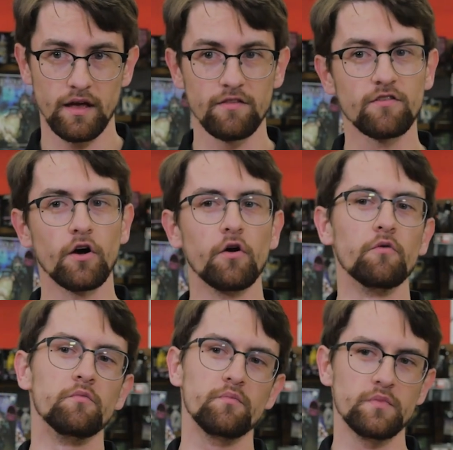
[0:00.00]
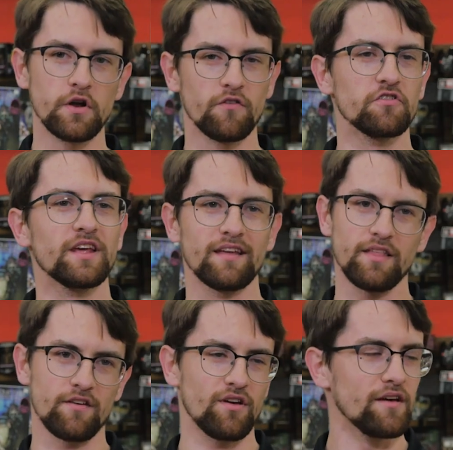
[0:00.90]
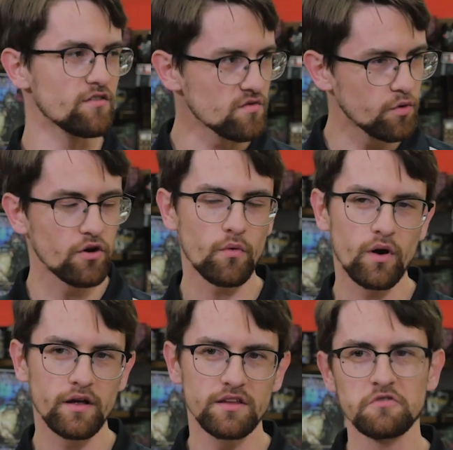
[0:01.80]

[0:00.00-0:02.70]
And so, if you're taking the extra heavy support one,